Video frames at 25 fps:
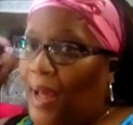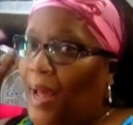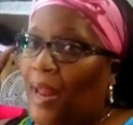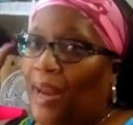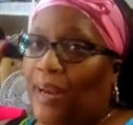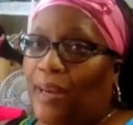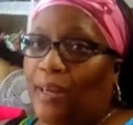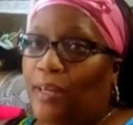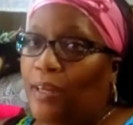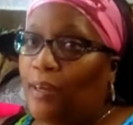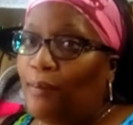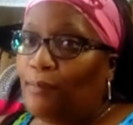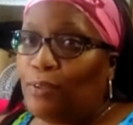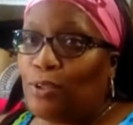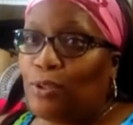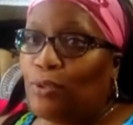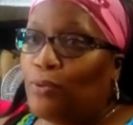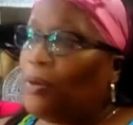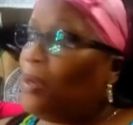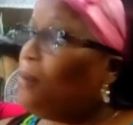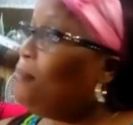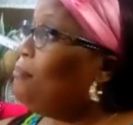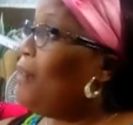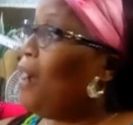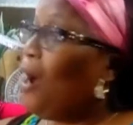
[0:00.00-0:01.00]
I love
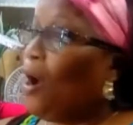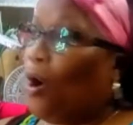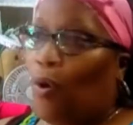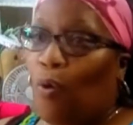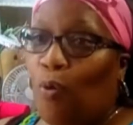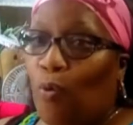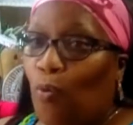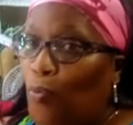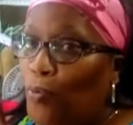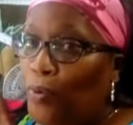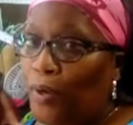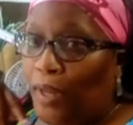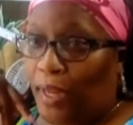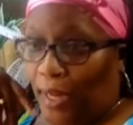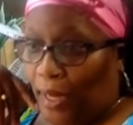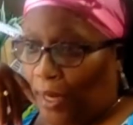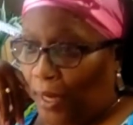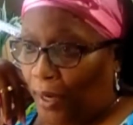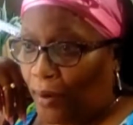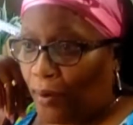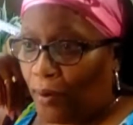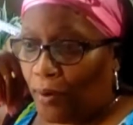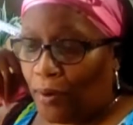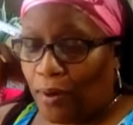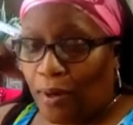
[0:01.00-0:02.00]
doing my own
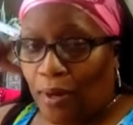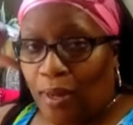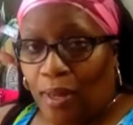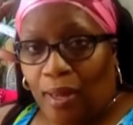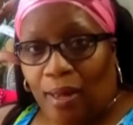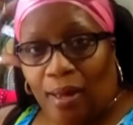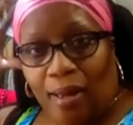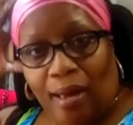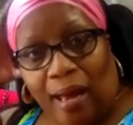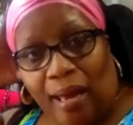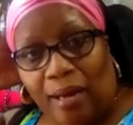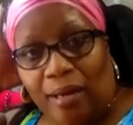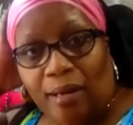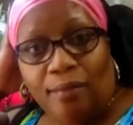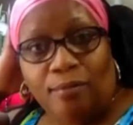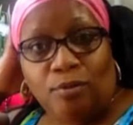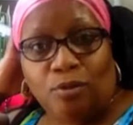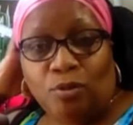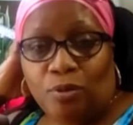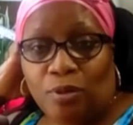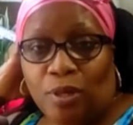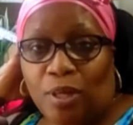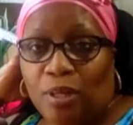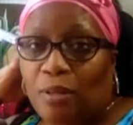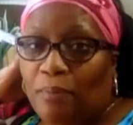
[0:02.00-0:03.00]
hair. I love
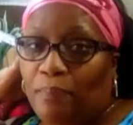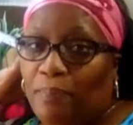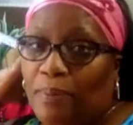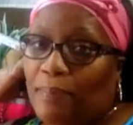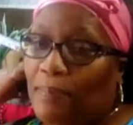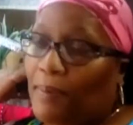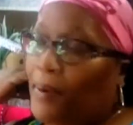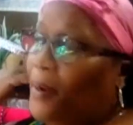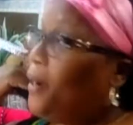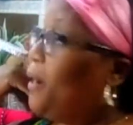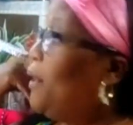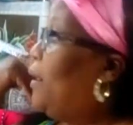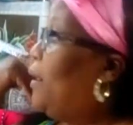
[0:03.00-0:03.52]
doing other people's